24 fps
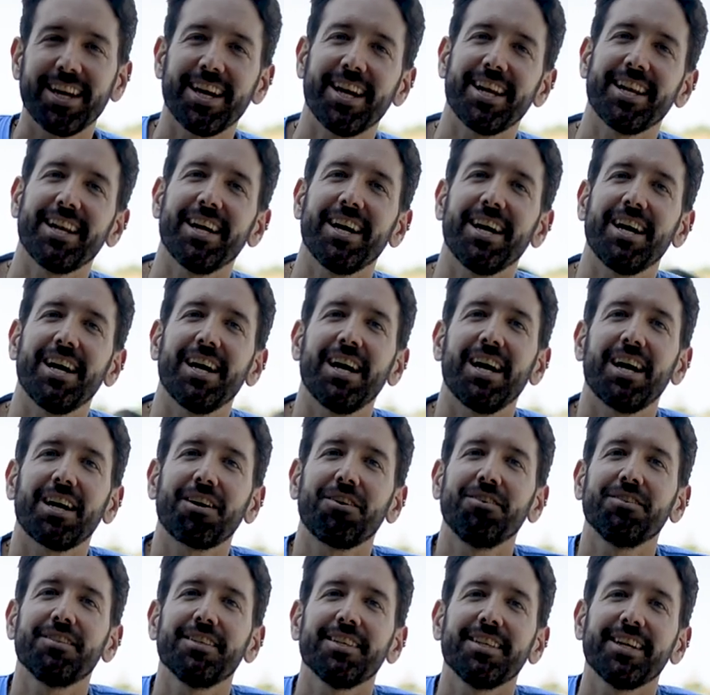and
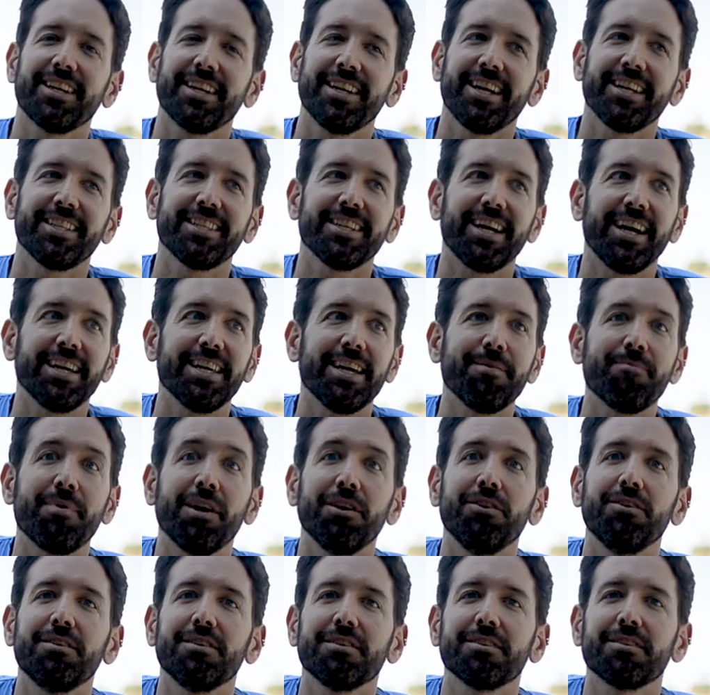consider that I am
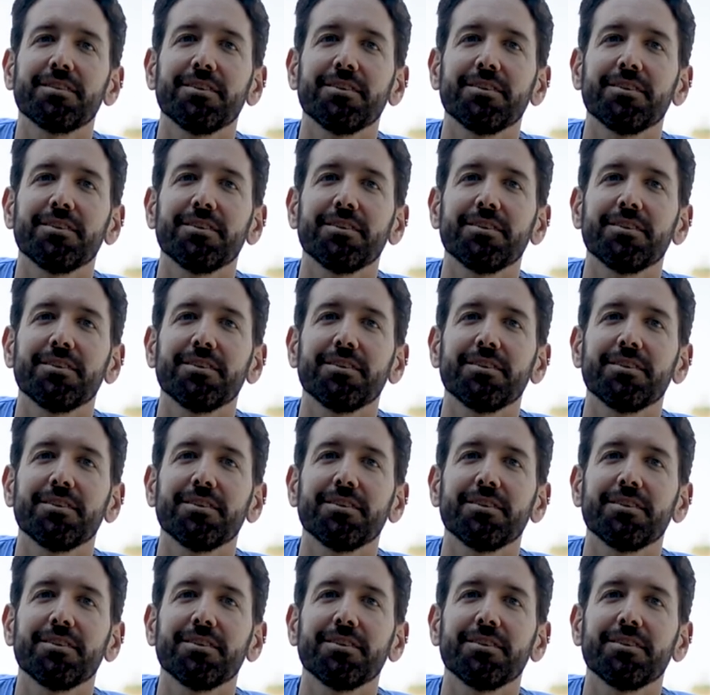alone,